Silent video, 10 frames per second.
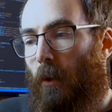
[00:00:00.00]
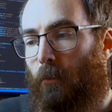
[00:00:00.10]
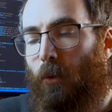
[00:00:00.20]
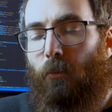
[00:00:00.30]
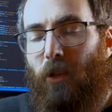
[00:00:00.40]

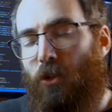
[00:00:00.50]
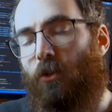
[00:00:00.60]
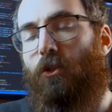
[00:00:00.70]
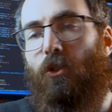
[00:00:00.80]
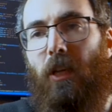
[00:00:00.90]

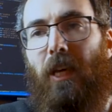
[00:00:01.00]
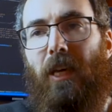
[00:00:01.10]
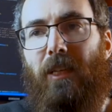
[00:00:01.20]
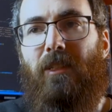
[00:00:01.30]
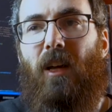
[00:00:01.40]
permissions
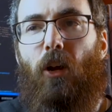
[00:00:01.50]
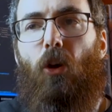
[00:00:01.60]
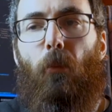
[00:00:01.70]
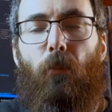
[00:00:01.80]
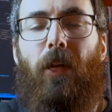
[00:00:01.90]
is a
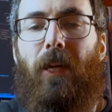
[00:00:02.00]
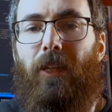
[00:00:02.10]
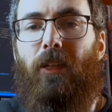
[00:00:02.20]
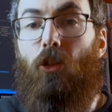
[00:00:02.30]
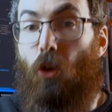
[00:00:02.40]

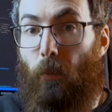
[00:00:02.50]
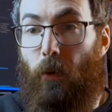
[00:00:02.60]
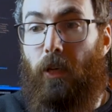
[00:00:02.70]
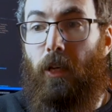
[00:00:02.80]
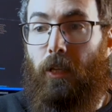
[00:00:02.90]
complicated
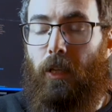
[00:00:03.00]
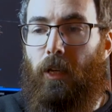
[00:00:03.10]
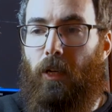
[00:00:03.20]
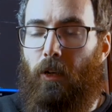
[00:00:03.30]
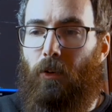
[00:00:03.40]
topic. They
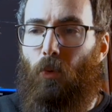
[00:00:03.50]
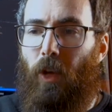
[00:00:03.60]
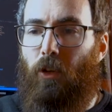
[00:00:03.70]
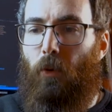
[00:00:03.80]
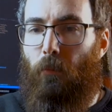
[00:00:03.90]
are
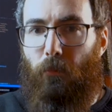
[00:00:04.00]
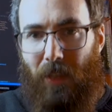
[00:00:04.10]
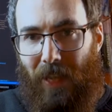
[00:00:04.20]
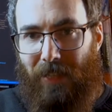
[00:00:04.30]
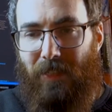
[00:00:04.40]
quite
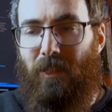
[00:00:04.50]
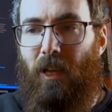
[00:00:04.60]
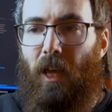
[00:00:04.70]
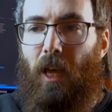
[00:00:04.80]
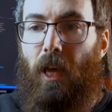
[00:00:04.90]
complex
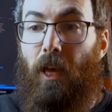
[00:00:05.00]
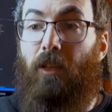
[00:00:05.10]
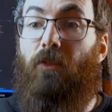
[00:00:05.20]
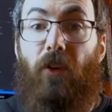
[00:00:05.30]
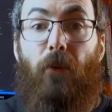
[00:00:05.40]
and
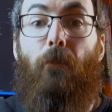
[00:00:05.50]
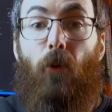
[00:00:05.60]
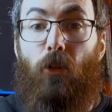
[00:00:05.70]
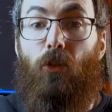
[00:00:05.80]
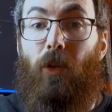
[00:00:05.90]
they're very
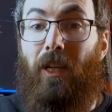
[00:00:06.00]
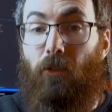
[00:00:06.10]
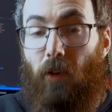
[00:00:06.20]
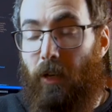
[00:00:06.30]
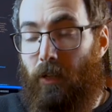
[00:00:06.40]
important to get
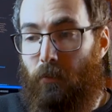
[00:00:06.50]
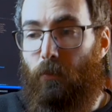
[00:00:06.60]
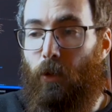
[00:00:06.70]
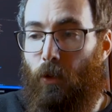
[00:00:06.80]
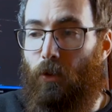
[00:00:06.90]
right,
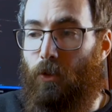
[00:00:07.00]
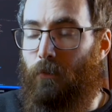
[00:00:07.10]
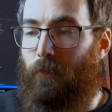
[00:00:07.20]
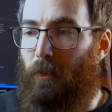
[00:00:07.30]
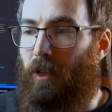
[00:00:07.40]
because
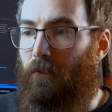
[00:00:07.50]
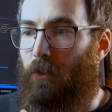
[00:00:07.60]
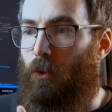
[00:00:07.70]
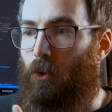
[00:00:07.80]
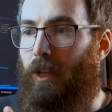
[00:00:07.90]
I mean, if
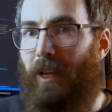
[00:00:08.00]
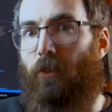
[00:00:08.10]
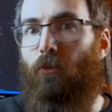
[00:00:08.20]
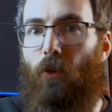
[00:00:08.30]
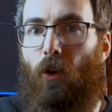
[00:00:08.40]
you get
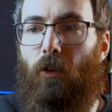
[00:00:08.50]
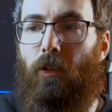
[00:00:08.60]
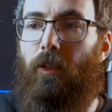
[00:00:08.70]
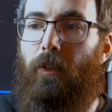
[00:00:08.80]
it wrong,